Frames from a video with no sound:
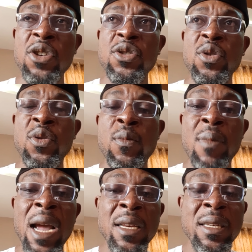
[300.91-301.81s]
You
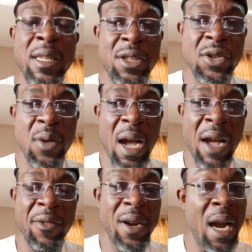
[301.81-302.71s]
might need to
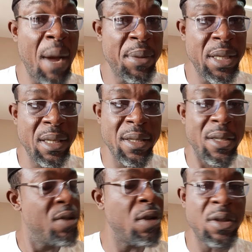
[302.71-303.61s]
have
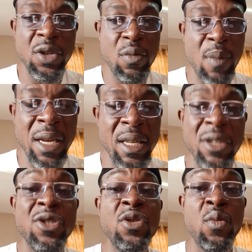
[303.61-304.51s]
captains, not you
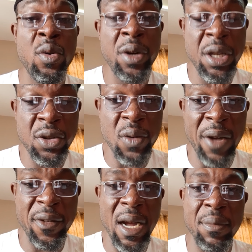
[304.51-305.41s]
need, you will need to
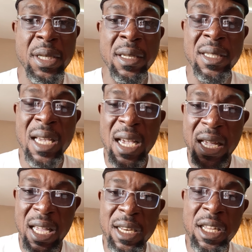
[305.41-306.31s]
have captains
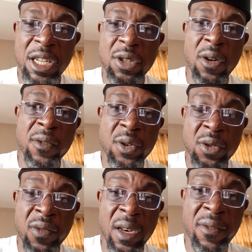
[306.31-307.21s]
in each of
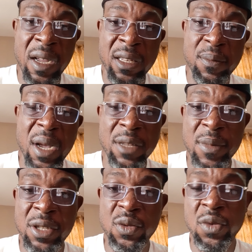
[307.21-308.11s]
those relevant
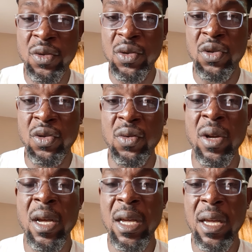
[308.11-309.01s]
departments you want to do
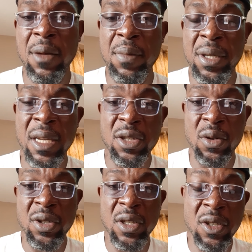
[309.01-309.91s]
a business
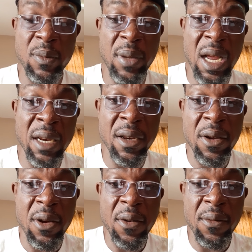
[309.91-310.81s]
continuity plan
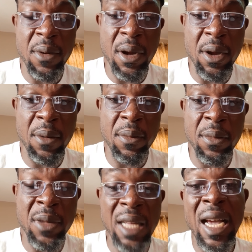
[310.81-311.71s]
um,
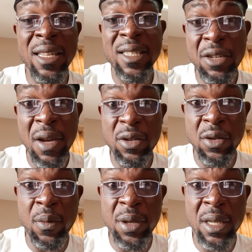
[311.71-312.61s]
that are integral to
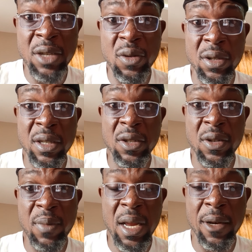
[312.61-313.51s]
your business
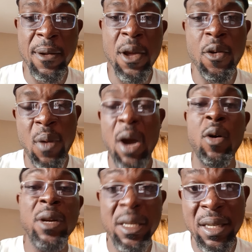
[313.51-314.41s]
continuity plan, while
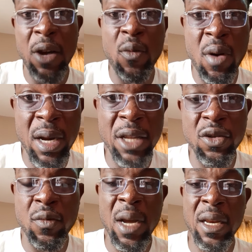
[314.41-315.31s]
others can work at
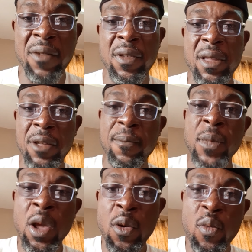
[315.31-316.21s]
home and everything.
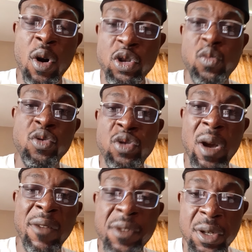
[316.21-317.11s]
What would you
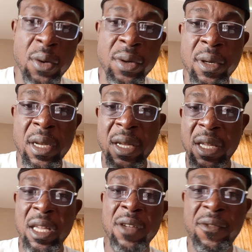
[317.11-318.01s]
have done
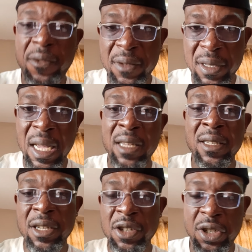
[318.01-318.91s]
if there is
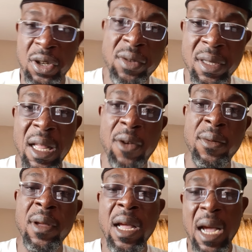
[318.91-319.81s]
a shutdown
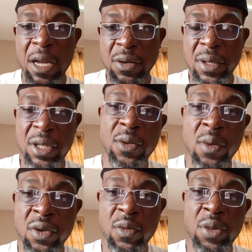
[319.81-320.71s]
and you still
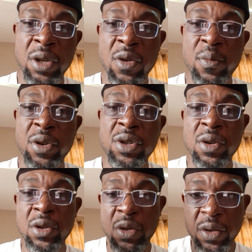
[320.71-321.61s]
want to be in
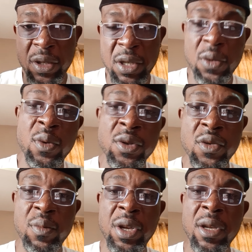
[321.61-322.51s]
operation, you still want to
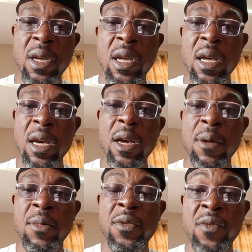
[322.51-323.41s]
be um,
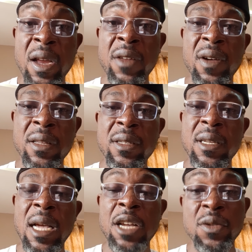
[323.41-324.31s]
relevant
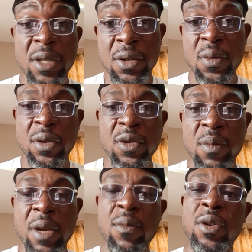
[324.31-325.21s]
and you still want to
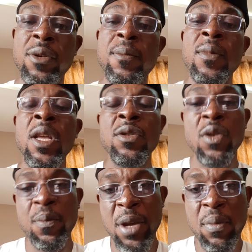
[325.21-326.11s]
make money.
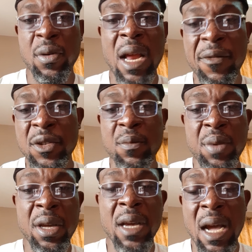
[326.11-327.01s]
So people have to
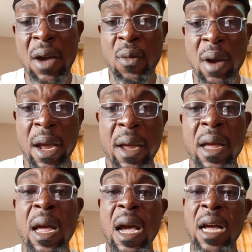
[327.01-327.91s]
be aware
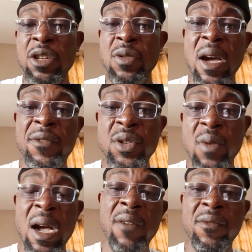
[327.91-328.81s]
and you have to
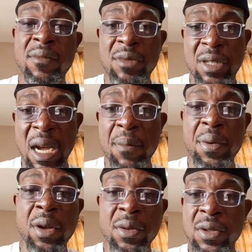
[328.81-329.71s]
have
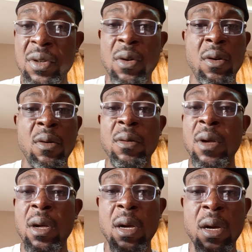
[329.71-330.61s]
champions or
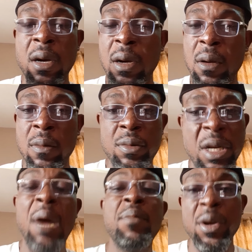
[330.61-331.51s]
uh,
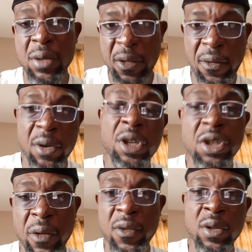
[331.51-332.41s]
champions for
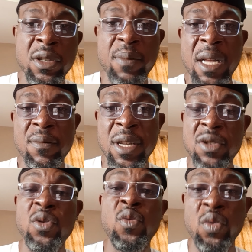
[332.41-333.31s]
each of those departments
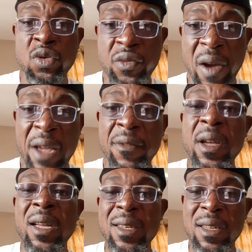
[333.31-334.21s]
who will drive
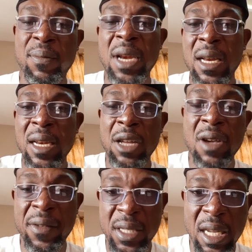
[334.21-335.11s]
the plan that you
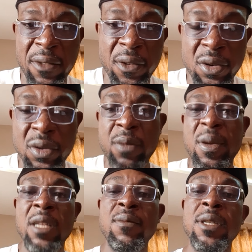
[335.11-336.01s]
have set for those
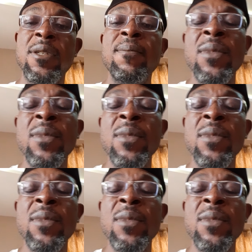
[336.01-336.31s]
departments.